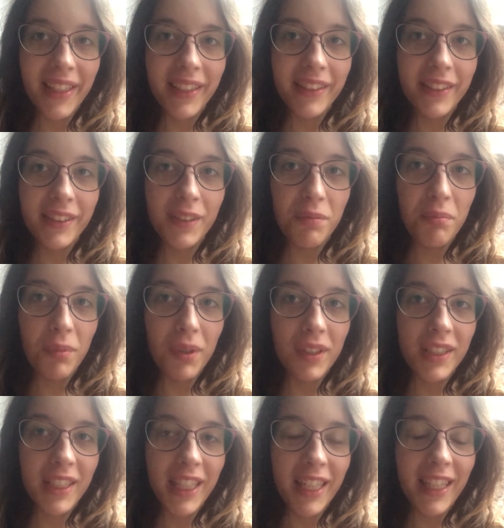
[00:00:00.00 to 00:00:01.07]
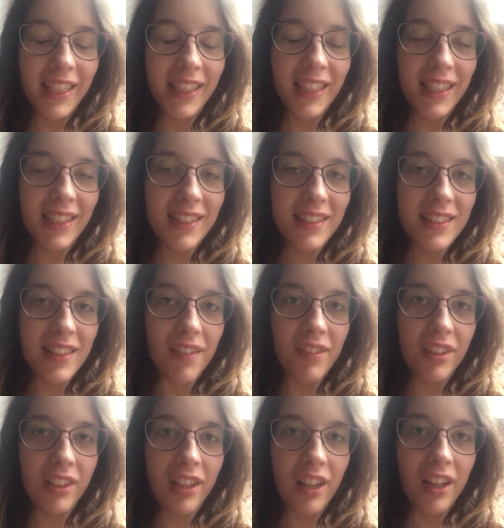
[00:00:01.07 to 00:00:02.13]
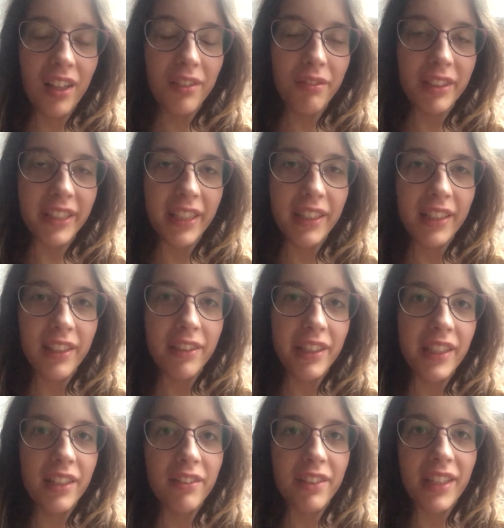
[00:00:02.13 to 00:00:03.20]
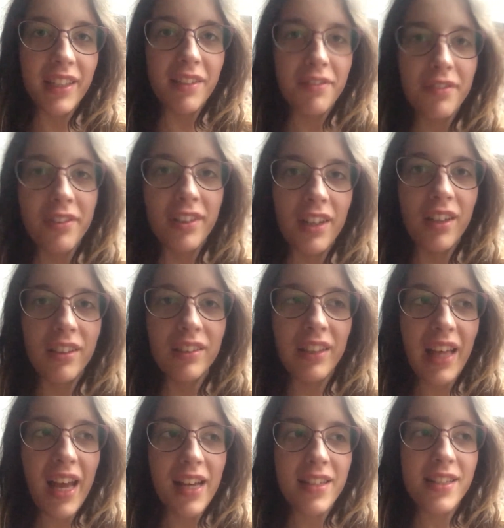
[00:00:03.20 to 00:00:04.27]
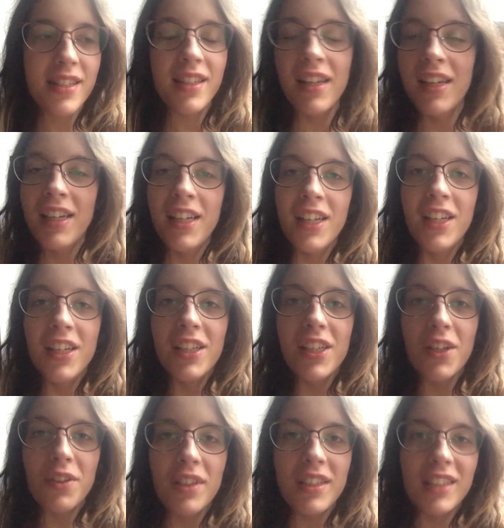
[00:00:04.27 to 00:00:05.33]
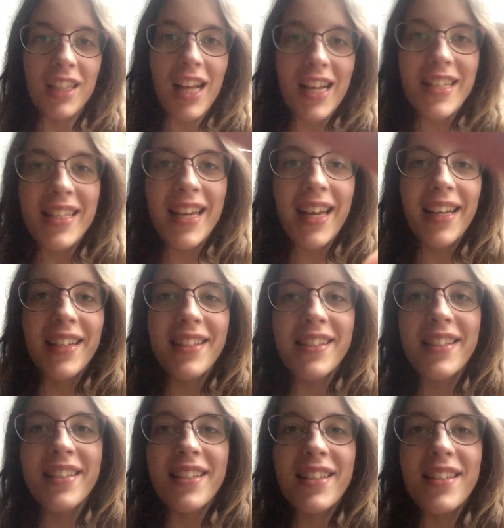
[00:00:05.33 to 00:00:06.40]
Good morning. It is 7 o'clock. We're getting ready for our last yoga class, and it's